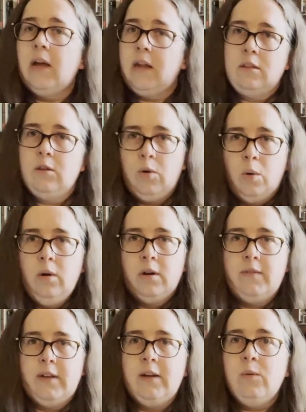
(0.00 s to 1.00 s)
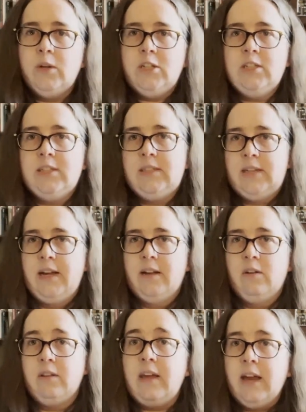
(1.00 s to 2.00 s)
And at the core of it, witches
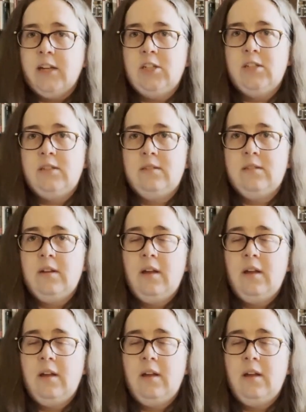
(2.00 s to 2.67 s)
stand on the edges